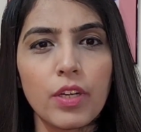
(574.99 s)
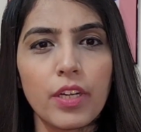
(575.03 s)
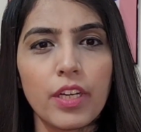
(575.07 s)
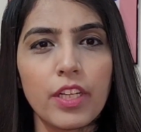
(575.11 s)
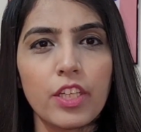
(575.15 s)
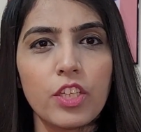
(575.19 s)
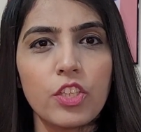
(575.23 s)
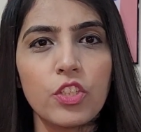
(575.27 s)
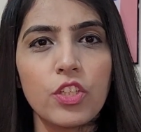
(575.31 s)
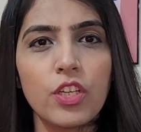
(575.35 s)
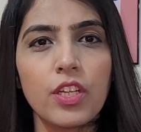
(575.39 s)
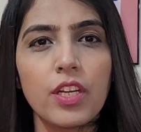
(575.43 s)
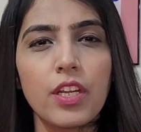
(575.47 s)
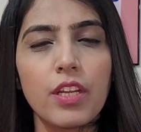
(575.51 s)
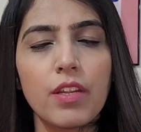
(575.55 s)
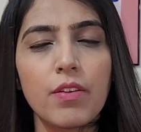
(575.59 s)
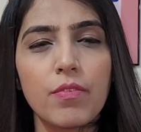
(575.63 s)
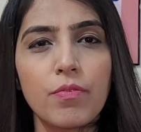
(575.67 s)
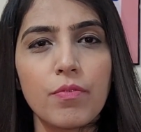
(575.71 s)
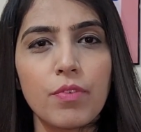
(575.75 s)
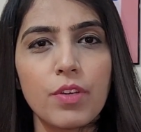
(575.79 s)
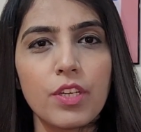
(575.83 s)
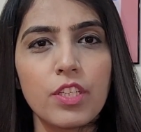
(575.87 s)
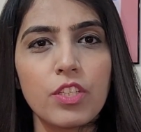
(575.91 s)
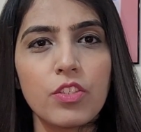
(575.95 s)
condition
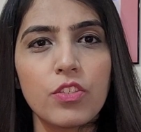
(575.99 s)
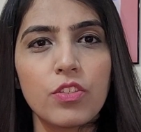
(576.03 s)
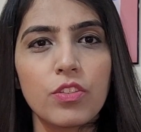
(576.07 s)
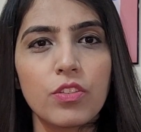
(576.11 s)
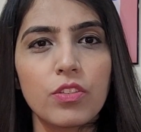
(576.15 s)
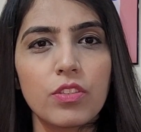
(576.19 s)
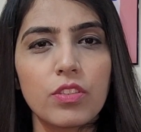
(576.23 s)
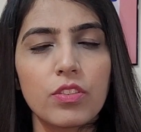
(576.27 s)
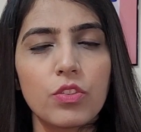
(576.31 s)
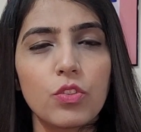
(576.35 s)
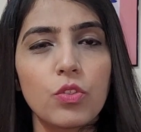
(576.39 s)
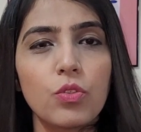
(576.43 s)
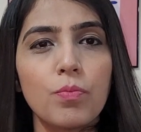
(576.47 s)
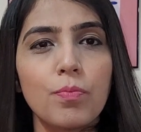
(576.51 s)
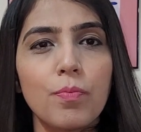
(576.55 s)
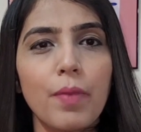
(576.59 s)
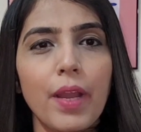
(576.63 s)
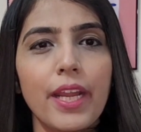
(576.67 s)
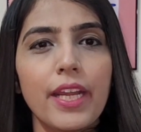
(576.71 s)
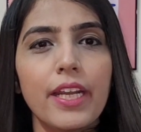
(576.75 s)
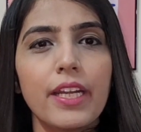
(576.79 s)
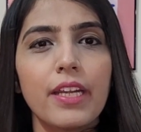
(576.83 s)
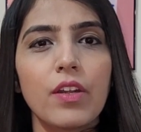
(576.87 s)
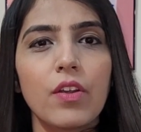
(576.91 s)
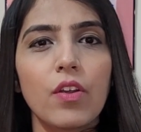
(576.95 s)
in which you
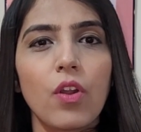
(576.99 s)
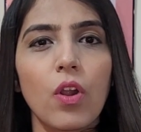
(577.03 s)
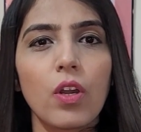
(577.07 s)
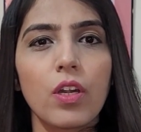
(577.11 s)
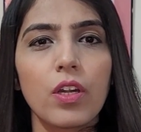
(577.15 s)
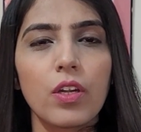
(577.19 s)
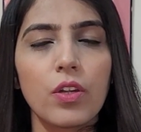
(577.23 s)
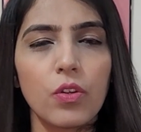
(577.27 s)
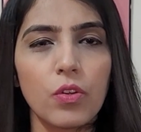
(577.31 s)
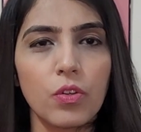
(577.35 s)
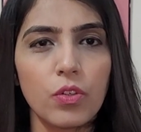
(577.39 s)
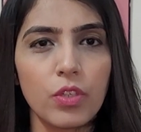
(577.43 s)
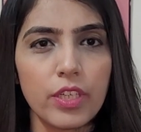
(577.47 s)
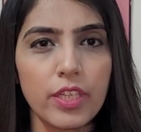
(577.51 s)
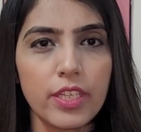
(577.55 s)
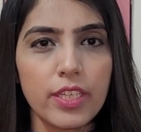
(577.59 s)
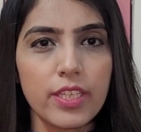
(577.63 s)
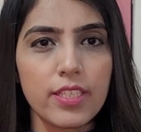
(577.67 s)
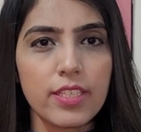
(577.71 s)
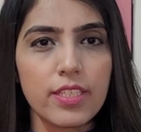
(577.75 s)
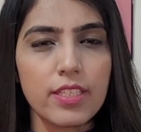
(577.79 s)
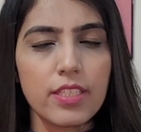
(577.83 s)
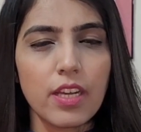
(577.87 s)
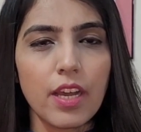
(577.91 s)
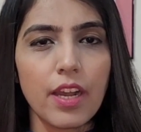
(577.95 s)
might not
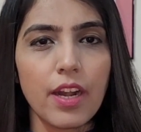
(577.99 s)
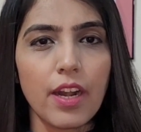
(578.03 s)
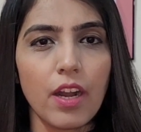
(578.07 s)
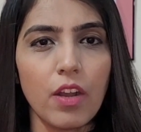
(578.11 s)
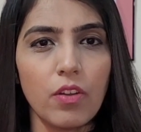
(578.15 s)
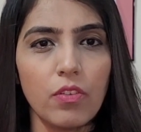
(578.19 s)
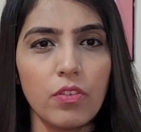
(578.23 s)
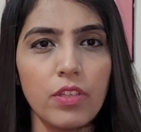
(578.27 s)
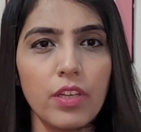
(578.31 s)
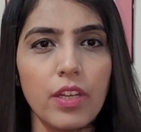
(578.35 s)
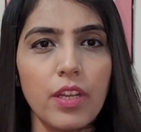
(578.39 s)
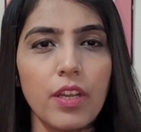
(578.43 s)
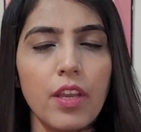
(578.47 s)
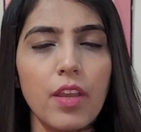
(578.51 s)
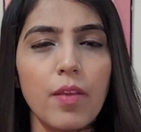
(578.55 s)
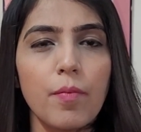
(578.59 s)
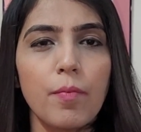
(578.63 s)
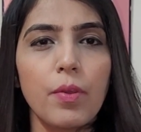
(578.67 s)
notice around,